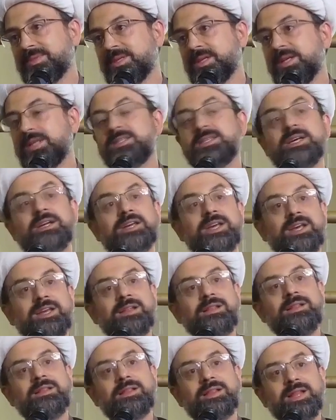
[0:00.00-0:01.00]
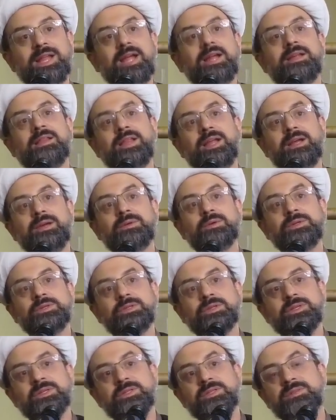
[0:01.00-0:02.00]
It's a real language.
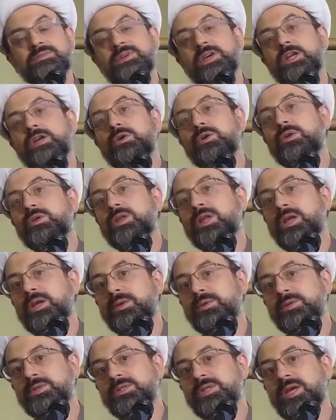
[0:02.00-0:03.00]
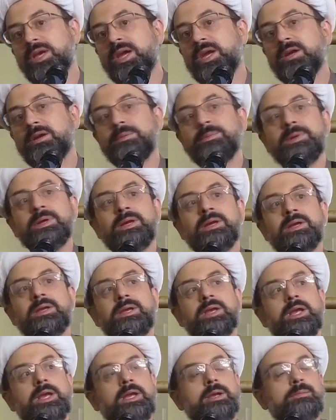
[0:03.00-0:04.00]
It's a very old language. Arabic,
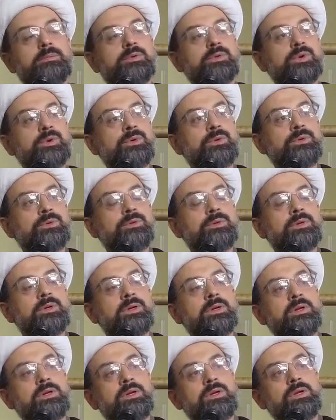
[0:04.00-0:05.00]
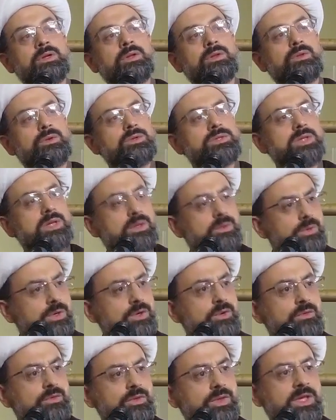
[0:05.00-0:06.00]
Hebrew, those are
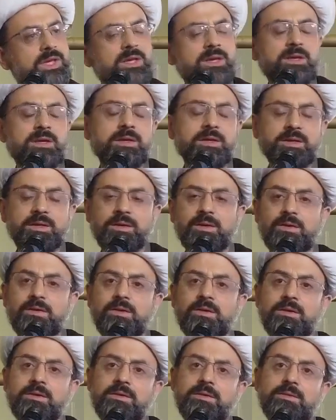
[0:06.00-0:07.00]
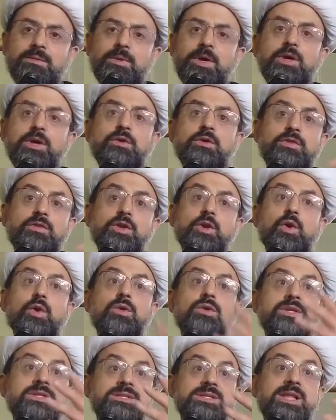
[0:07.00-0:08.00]
one of the
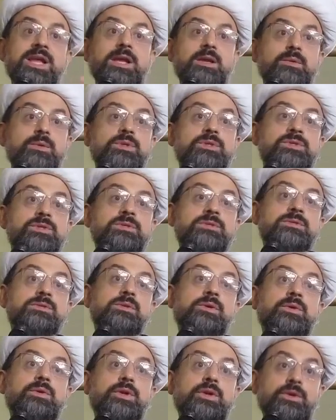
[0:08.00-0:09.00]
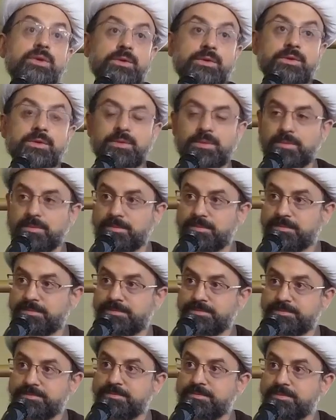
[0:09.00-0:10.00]
oldest languages on earth.
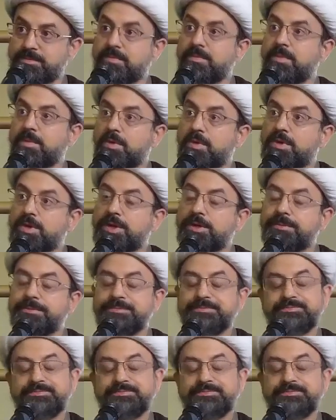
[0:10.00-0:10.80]
Okay.